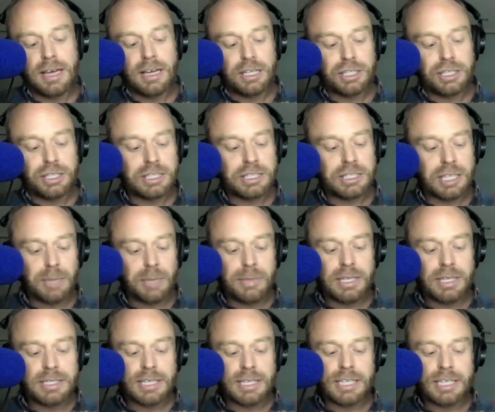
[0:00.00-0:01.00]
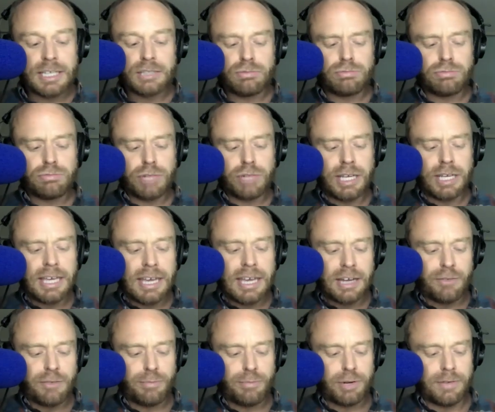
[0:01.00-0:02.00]
She set me a test reeking
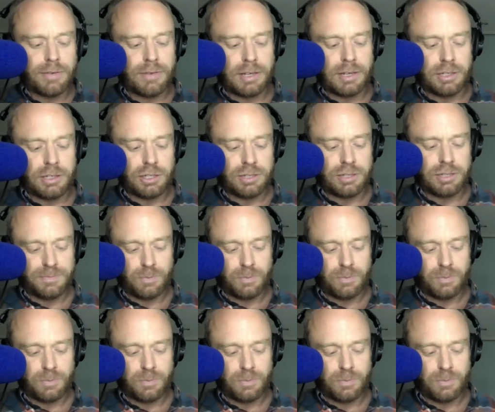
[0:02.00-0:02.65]
of privilege,